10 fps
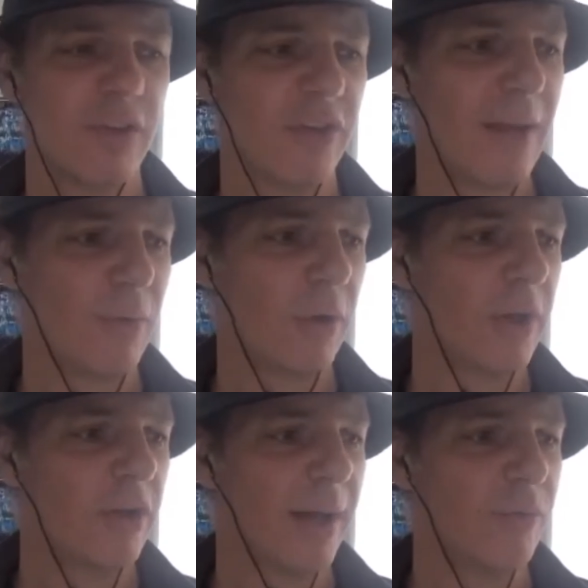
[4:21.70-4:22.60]
table
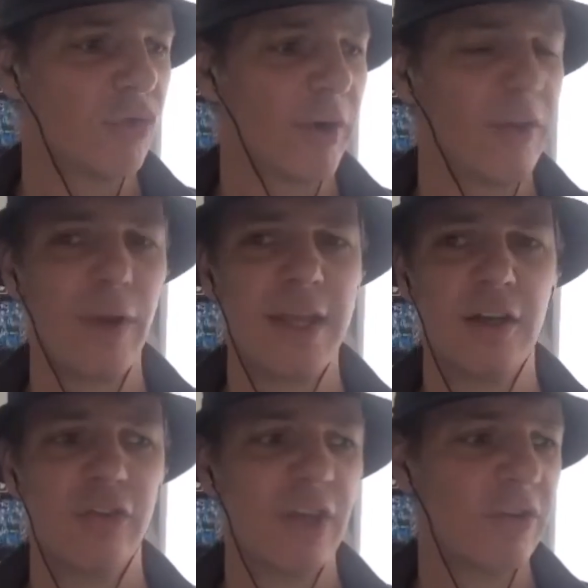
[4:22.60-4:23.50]
during the
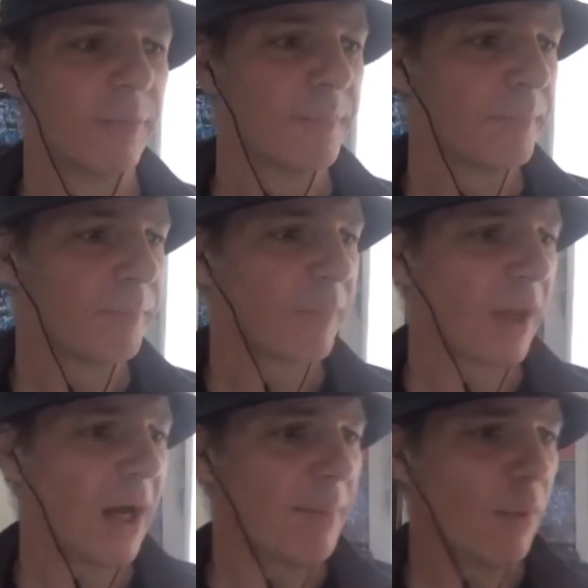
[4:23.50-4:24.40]
regular season,
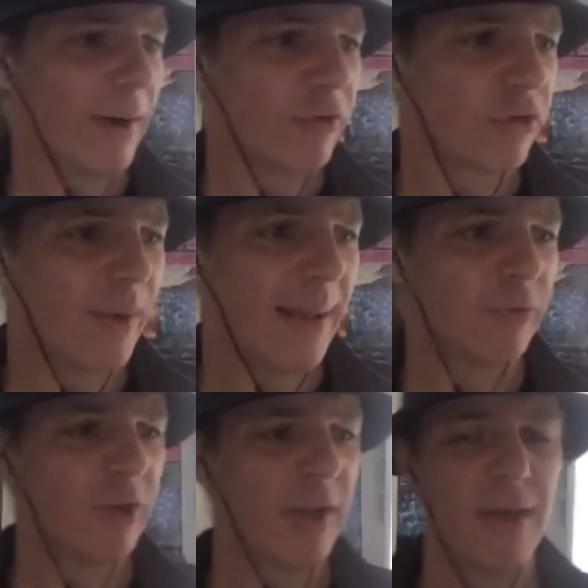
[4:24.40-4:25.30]
whereas the
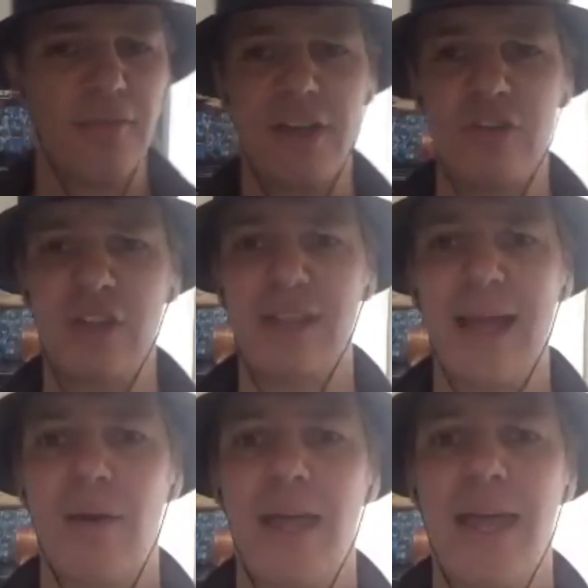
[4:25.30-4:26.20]
Rams finished
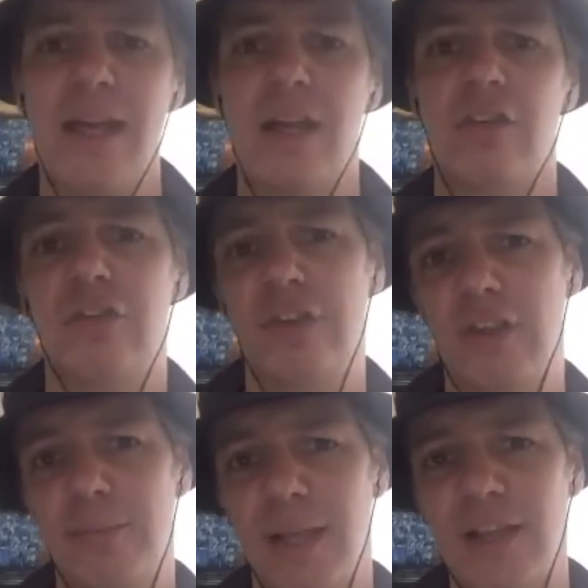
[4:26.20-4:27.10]
down in
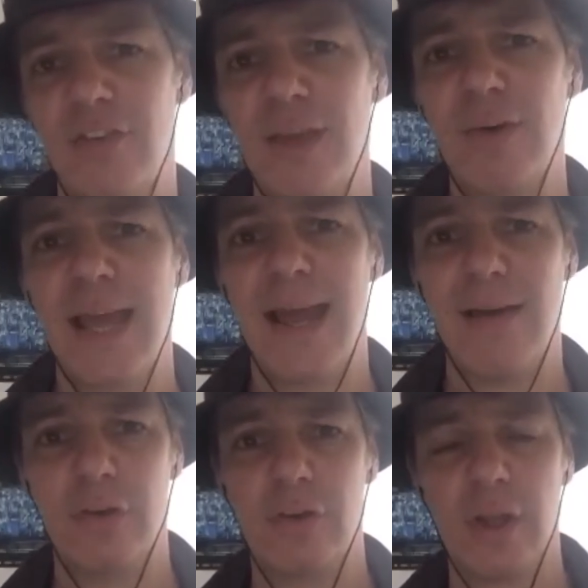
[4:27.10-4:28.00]
6th place. And they really
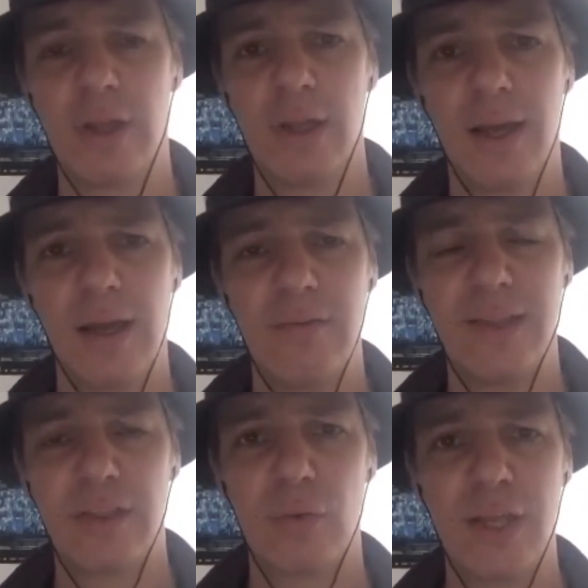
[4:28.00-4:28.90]
haven't, over
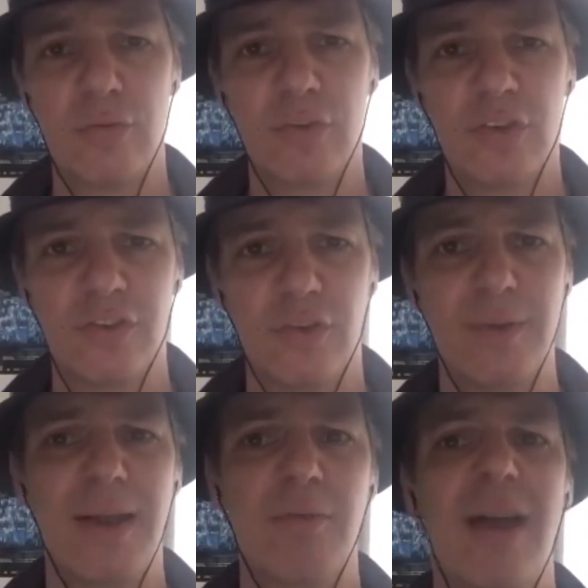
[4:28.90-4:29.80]
their 3 years of existence, the
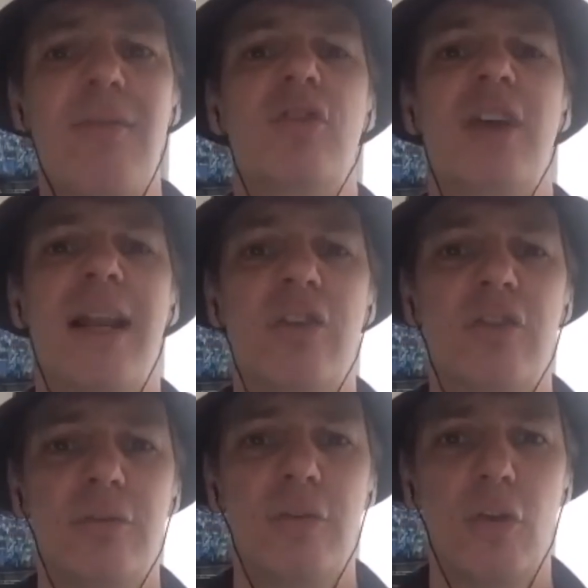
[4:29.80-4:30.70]
Rams haven't
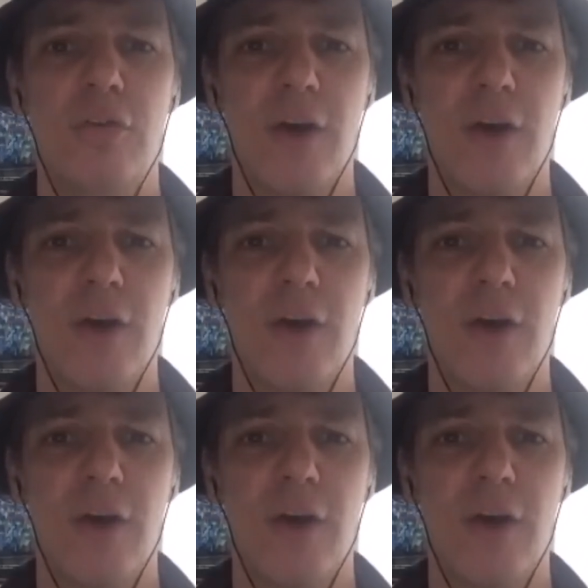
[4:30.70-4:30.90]
challenged for the